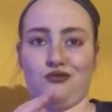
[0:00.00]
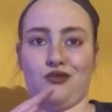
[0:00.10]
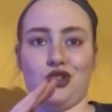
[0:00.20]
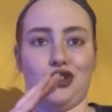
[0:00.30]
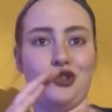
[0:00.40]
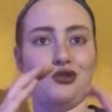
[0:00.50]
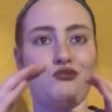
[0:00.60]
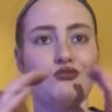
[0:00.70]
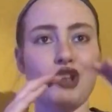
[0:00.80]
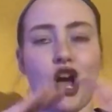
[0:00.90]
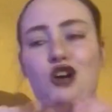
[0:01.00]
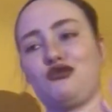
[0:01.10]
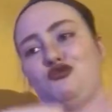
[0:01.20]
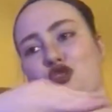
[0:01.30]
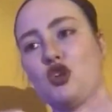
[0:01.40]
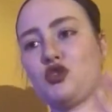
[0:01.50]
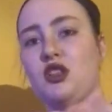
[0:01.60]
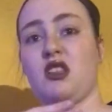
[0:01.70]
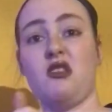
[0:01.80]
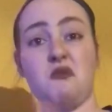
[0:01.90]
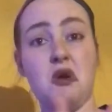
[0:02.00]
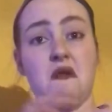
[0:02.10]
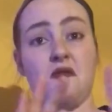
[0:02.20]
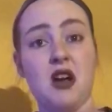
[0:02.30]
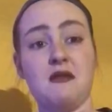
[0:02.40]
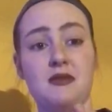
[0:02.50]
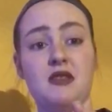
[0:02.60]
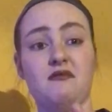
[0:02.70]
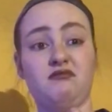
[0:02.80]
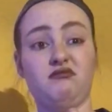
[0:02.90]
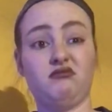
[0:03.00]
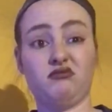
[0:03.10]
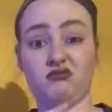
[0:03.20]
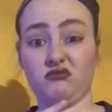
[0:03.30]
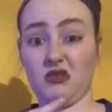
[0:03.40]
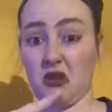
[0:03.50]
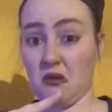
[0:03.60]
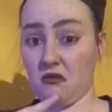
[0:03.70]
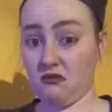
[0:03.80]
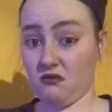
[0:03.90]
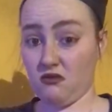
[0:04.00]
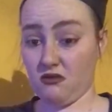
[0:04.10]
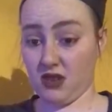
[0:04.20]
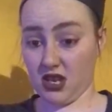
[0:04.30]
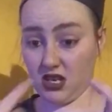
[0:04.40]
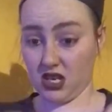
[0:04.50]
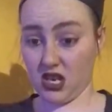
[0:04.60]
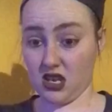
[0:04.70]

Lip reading: So when she first got here to Las Vegas, she went into a meeting